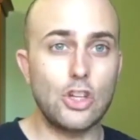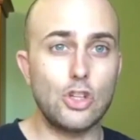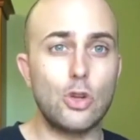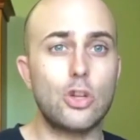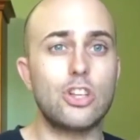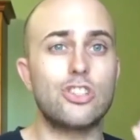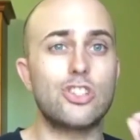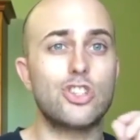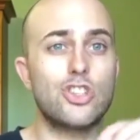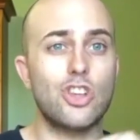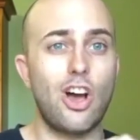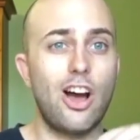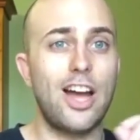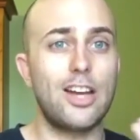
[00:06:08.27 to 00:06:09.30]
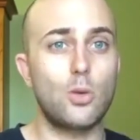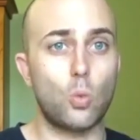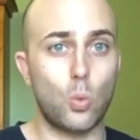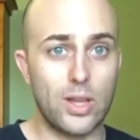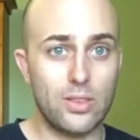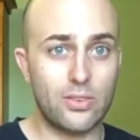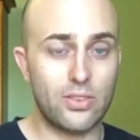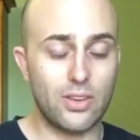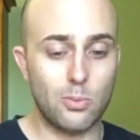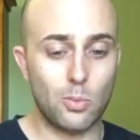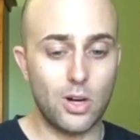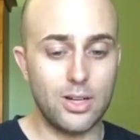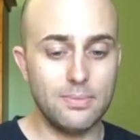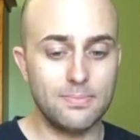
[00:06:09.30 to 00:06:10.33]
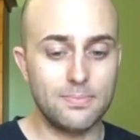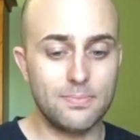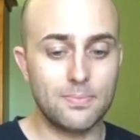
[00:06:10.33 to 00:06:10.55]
You can side with someone.